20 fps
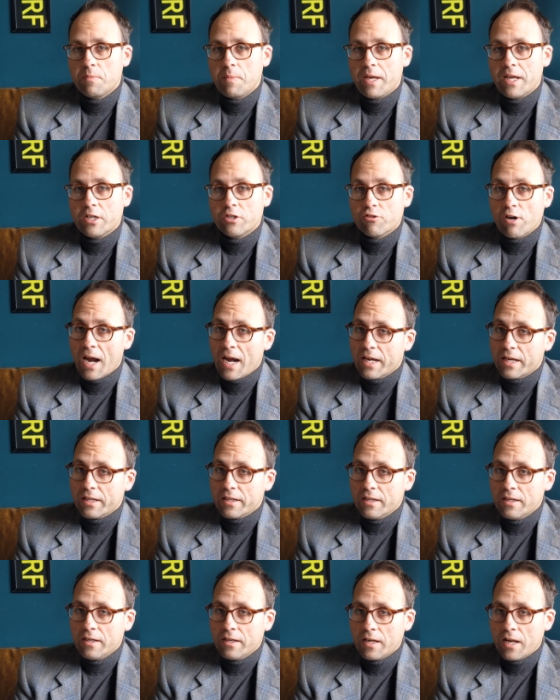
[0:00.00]
to be a
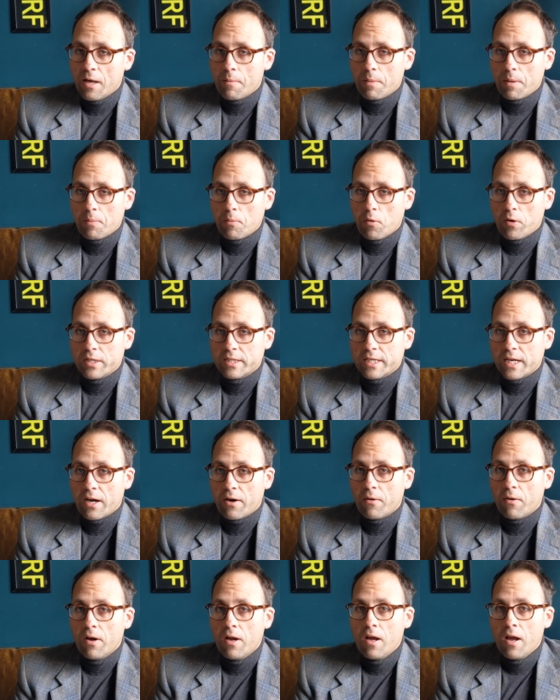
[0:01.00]
dragon, let me point
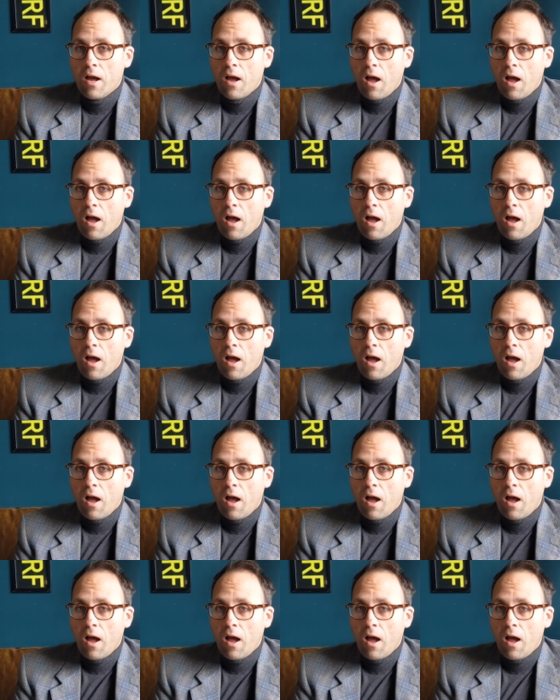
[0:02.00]
out.